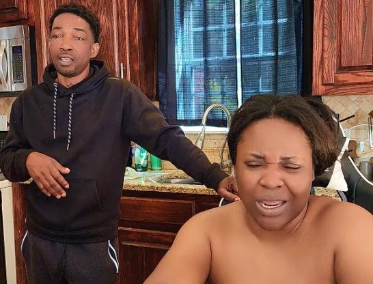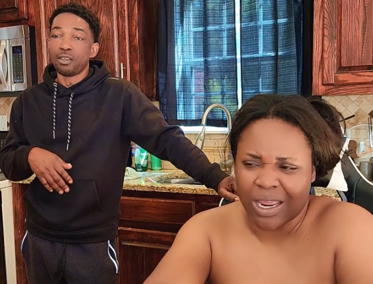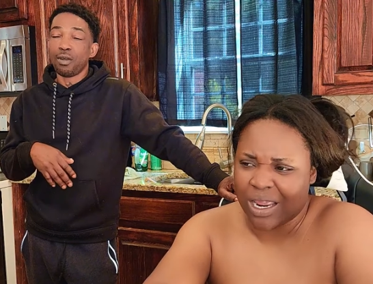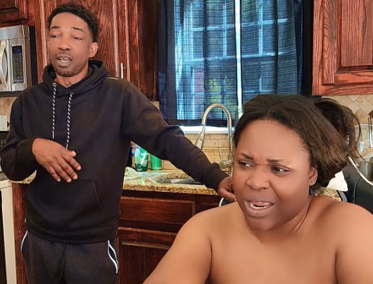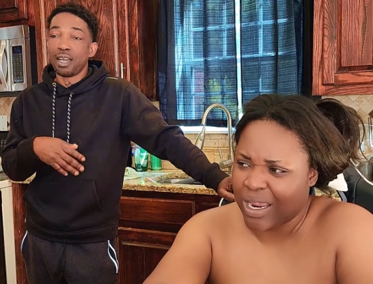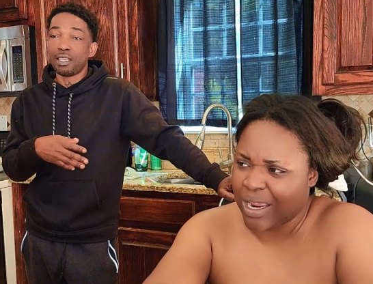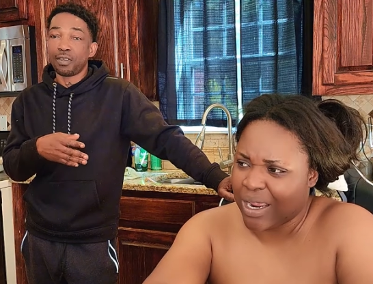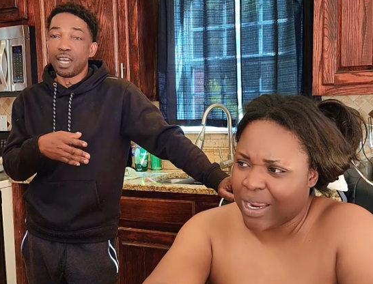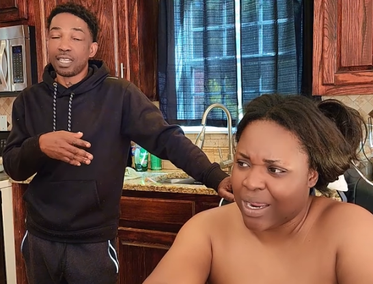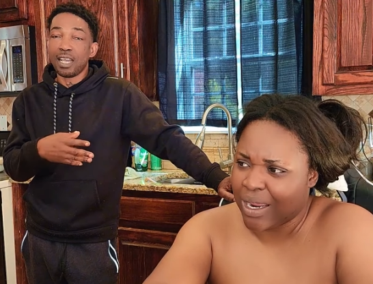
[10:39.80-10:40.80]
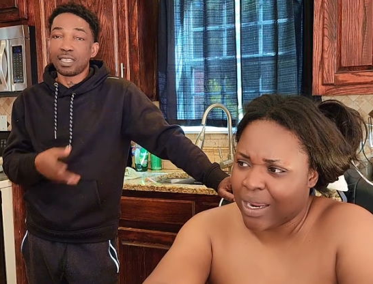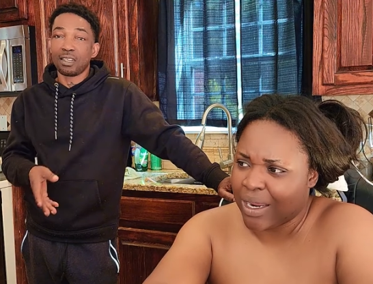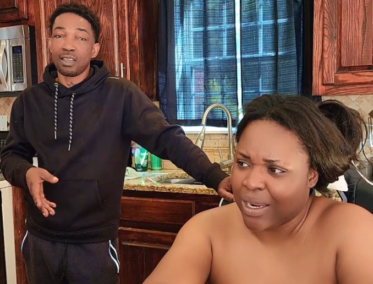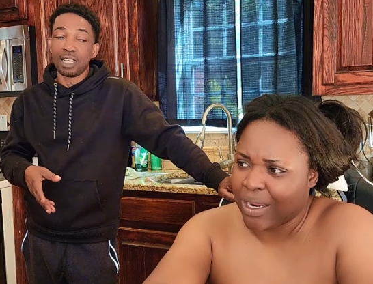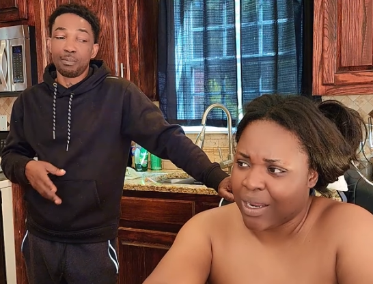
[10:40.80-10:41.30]
Speaker 1: you want to go, if you got a doctor,
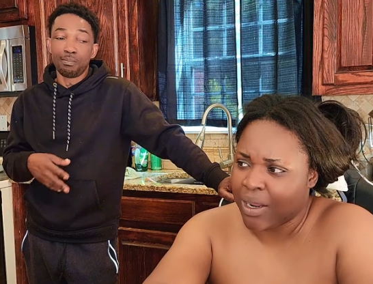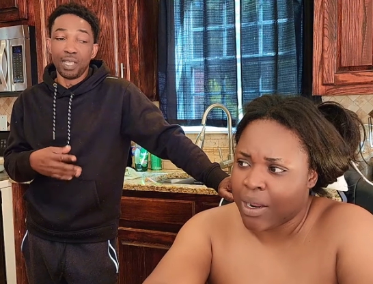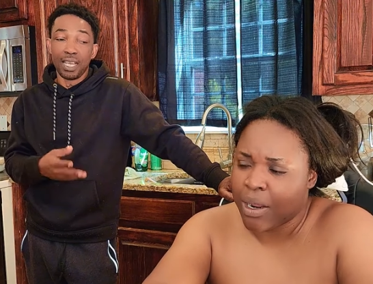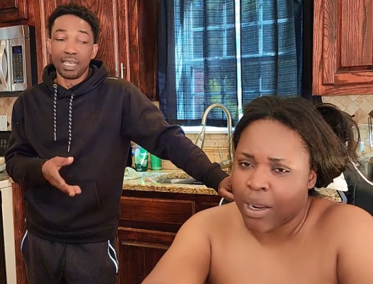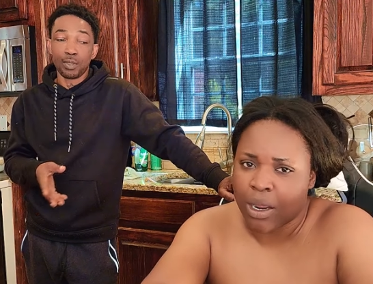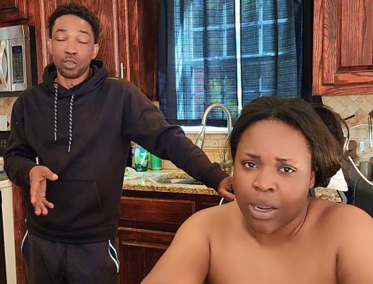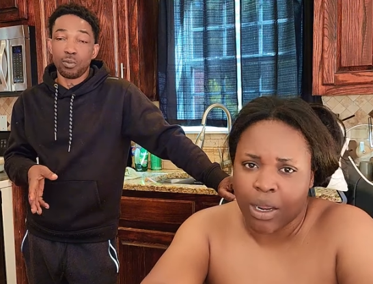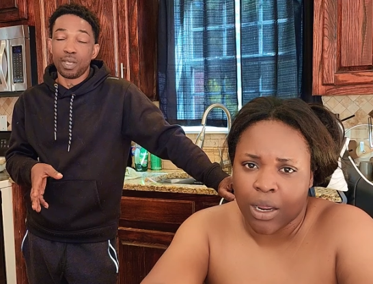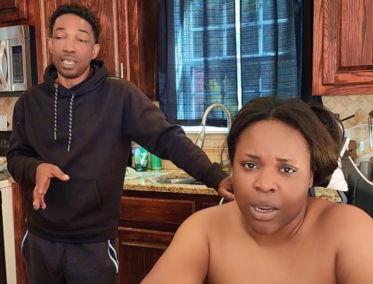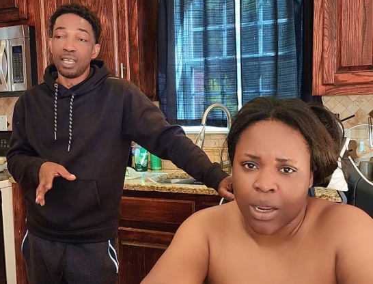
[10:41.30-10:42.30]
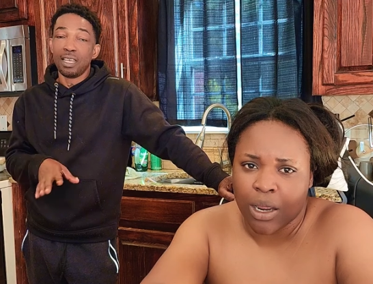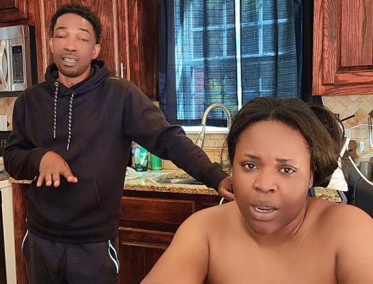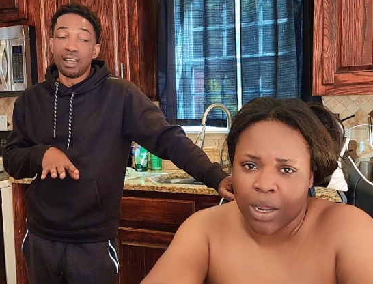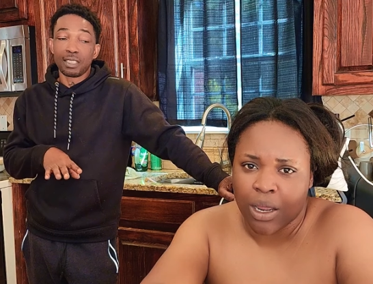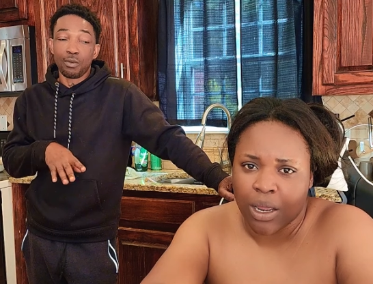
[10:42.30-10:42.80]
we get pill on them something there.
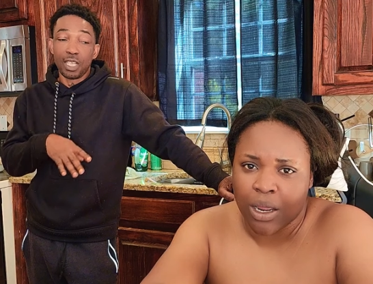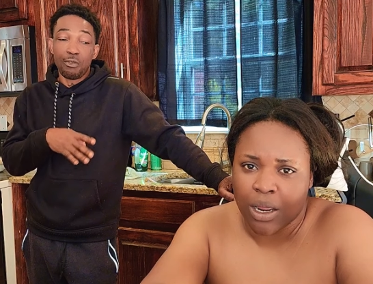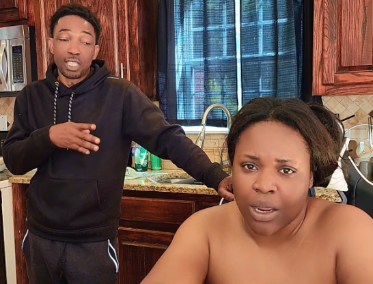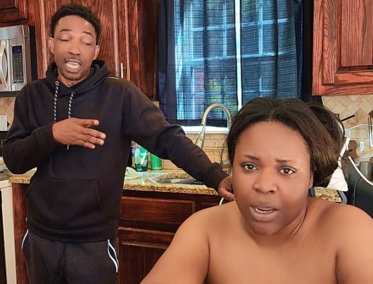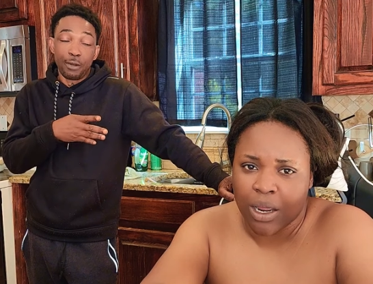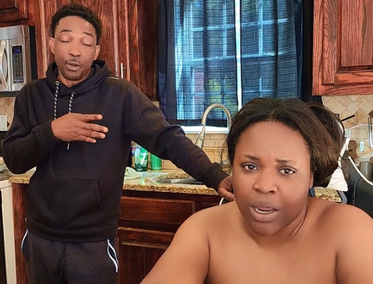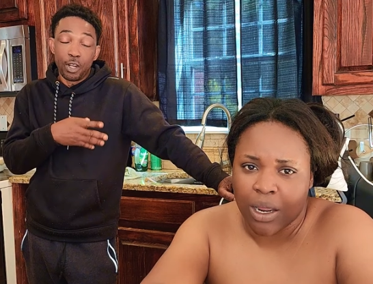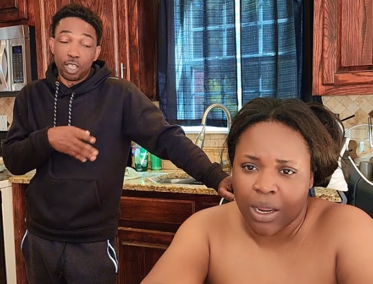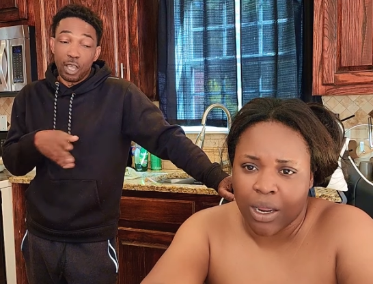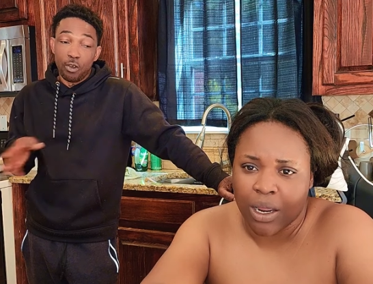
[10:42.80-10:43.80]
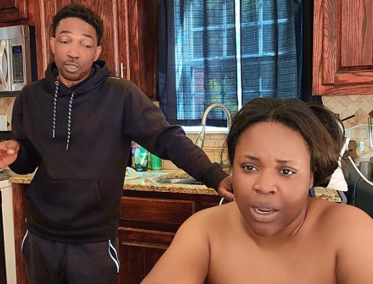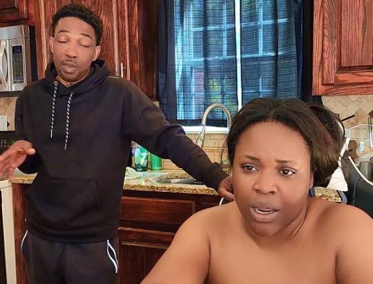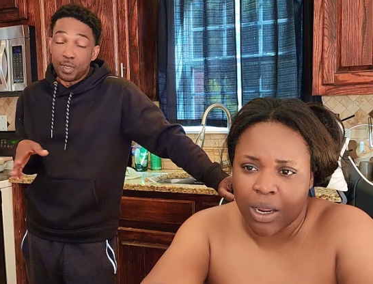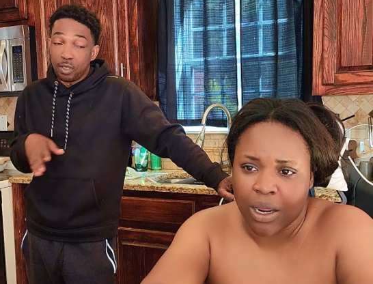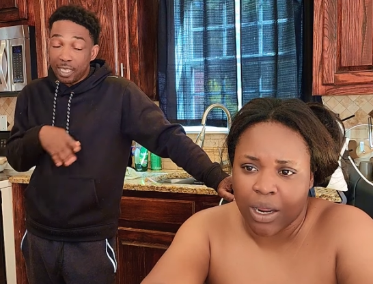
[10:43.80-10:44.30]
And so we check, check it, read out the house, remember,
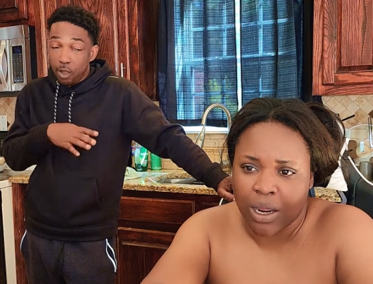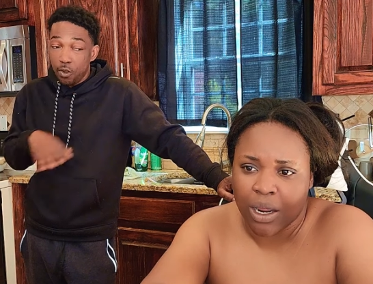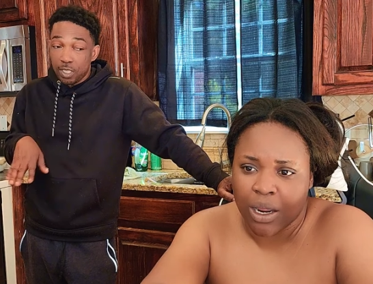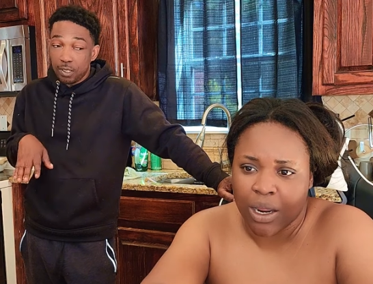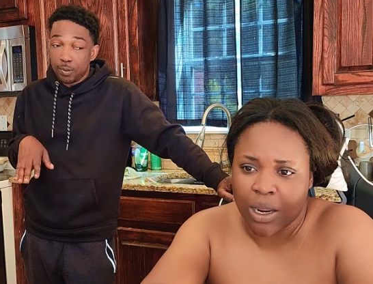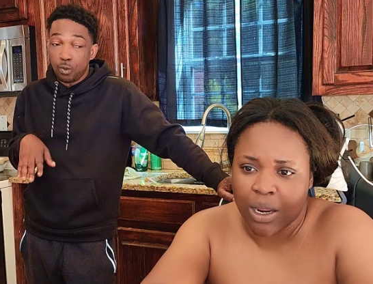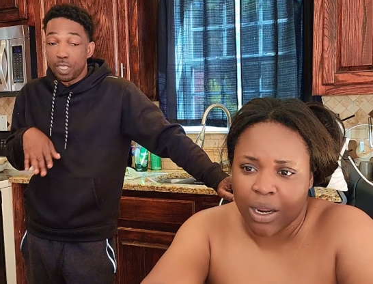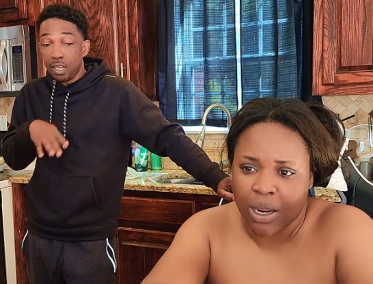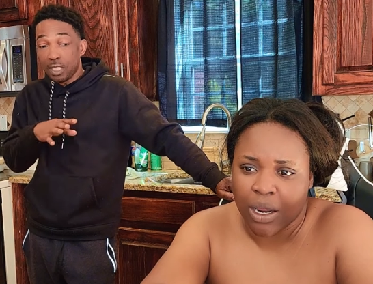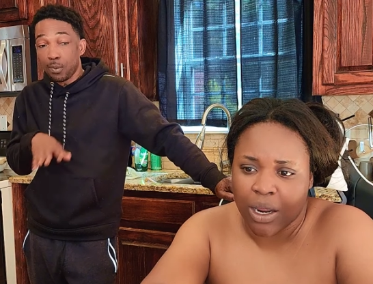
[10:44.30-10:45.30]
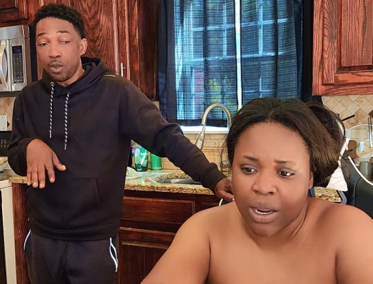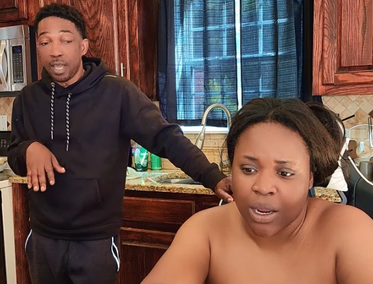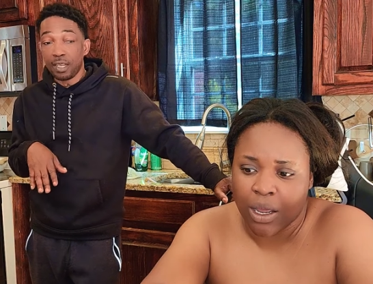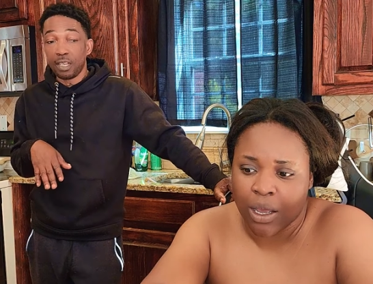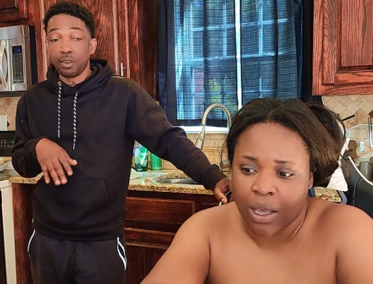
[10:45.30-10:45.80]
so what are the house now? So we tell us, why
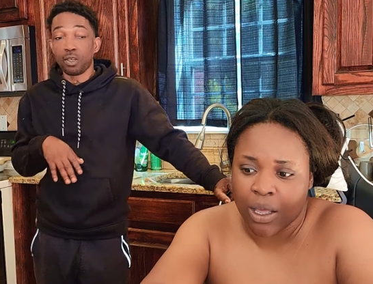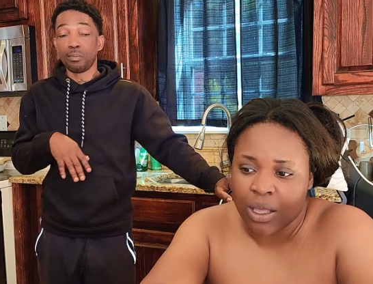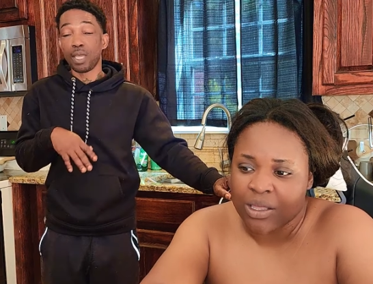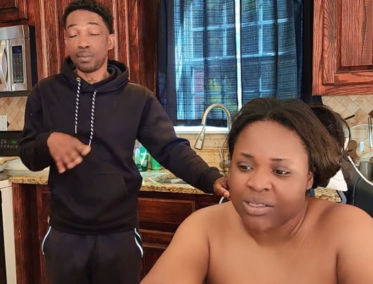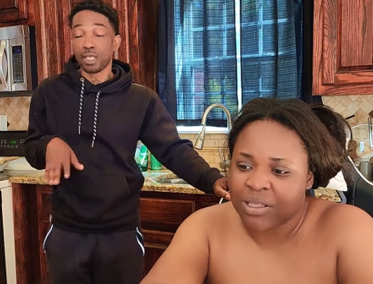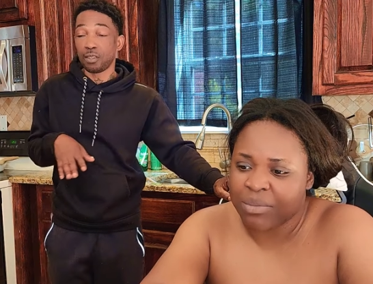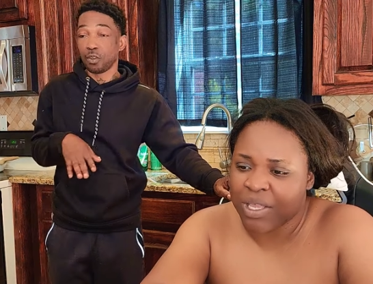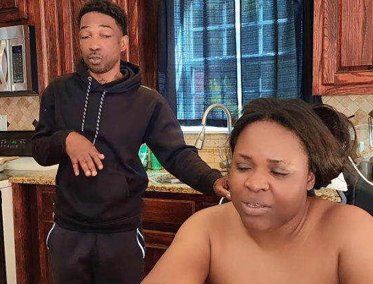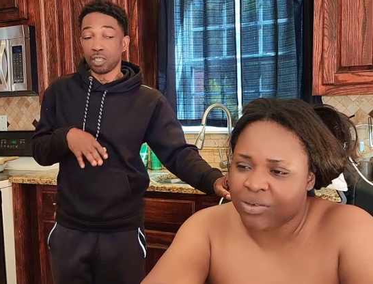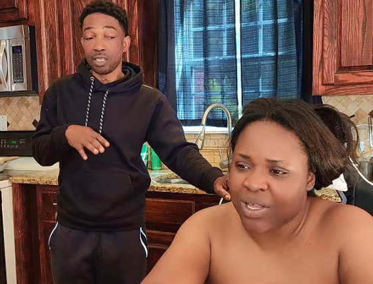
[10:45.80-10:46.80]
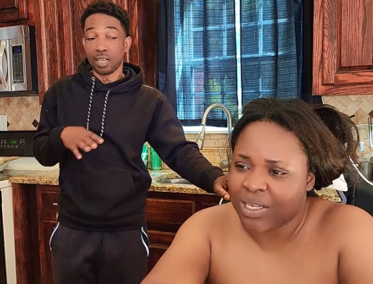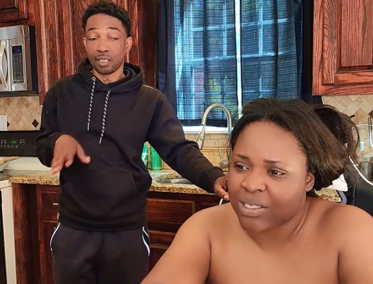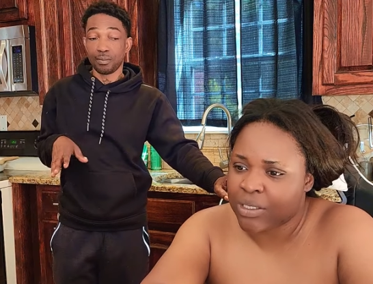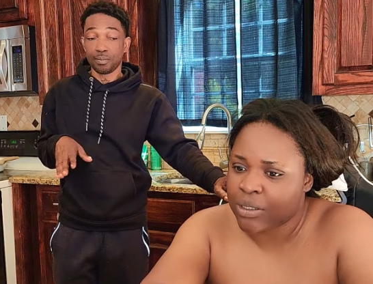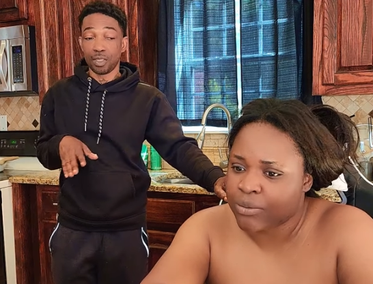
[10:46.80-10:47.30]
you need to go, baby, so men do that? Doctor.
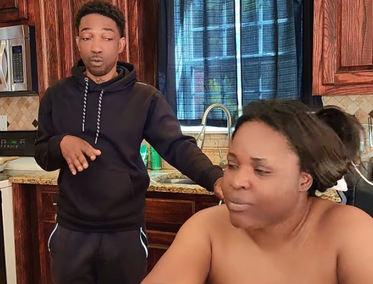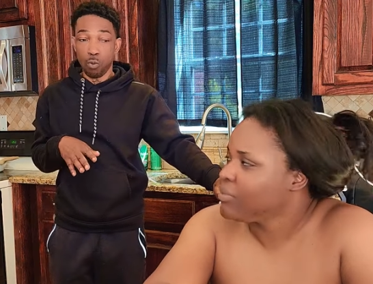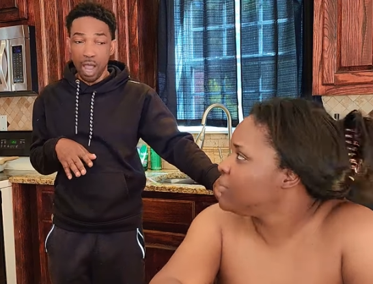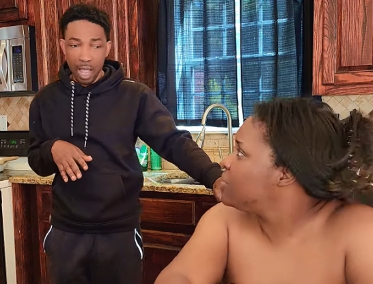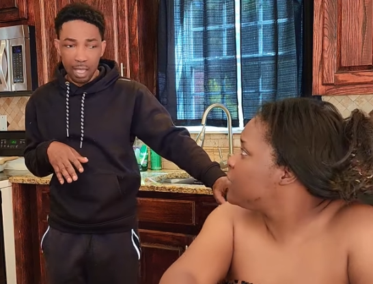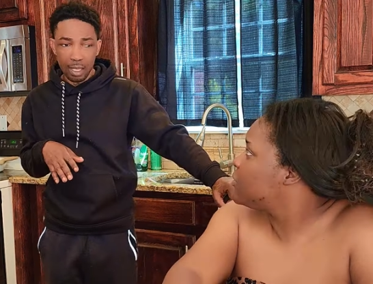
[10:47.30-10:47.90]
What?